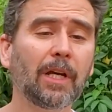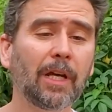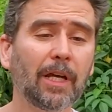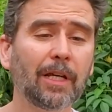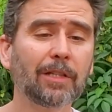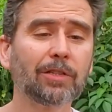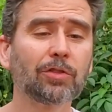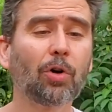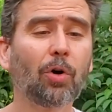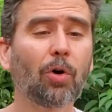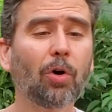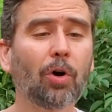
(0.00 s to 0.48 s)

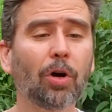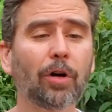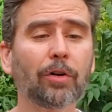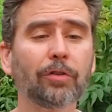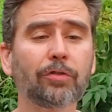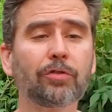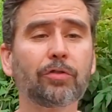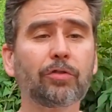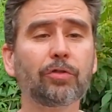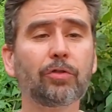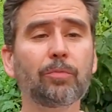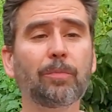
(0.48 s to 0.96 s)
it's hard
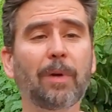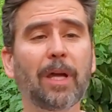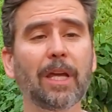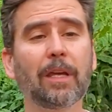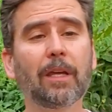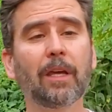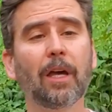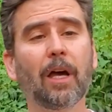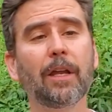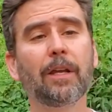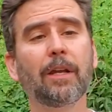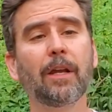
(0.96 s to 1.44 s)
to
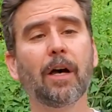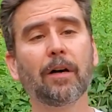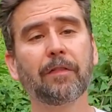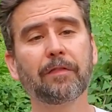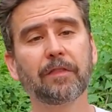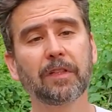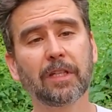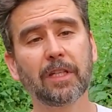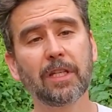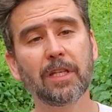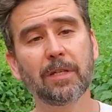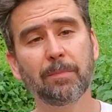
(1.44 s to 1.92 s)
make enough
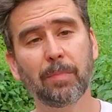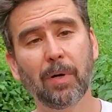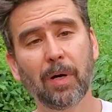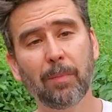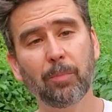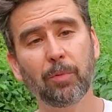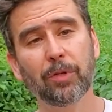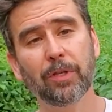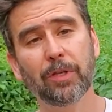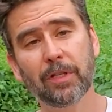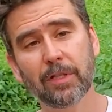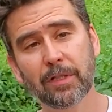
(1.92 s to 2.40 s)
to keep
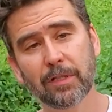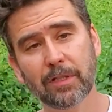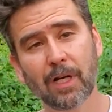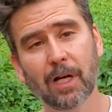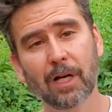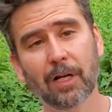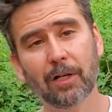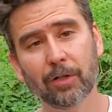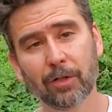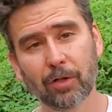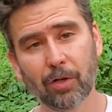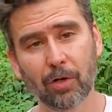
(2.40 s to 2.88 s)
up with the
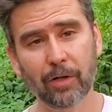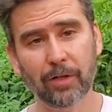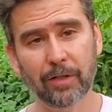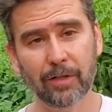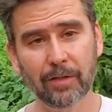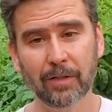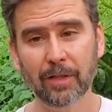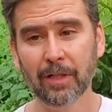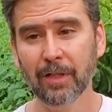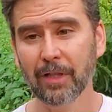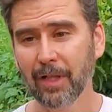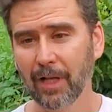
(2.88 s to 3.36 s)
entire
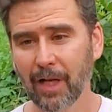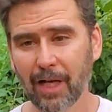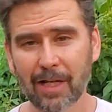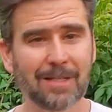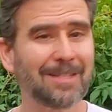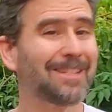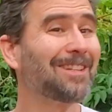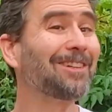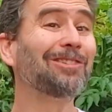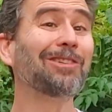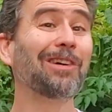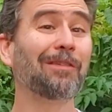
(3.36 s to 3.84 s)
garden and
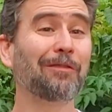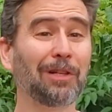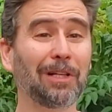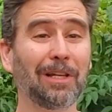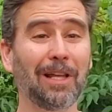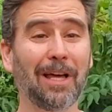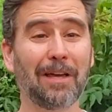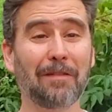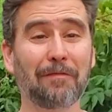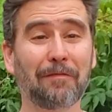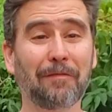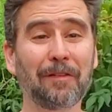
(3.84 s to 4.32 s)
still have a
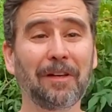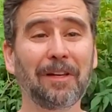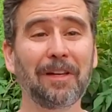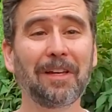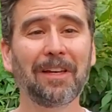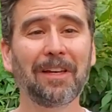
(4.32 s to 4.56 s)
life.